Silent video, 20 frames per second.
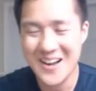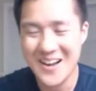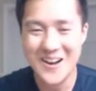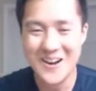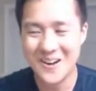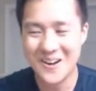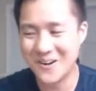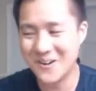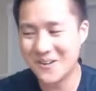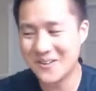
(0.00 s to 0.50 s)

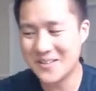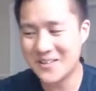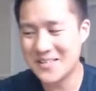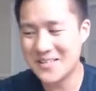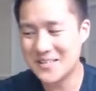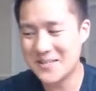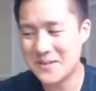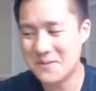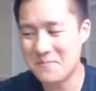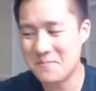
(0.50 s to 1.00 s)
Early to
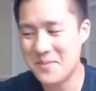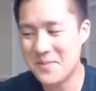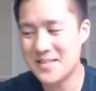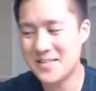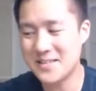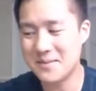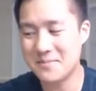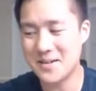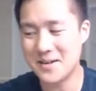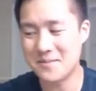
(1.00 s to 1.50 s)
mid
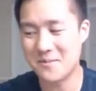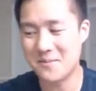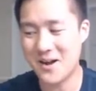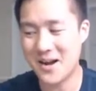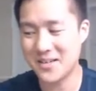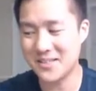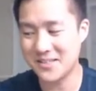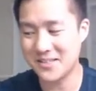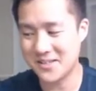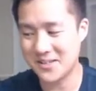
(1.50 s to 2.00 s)
September,
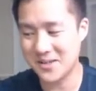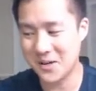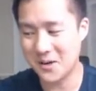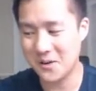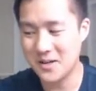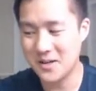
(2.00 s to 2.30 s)
actually. So,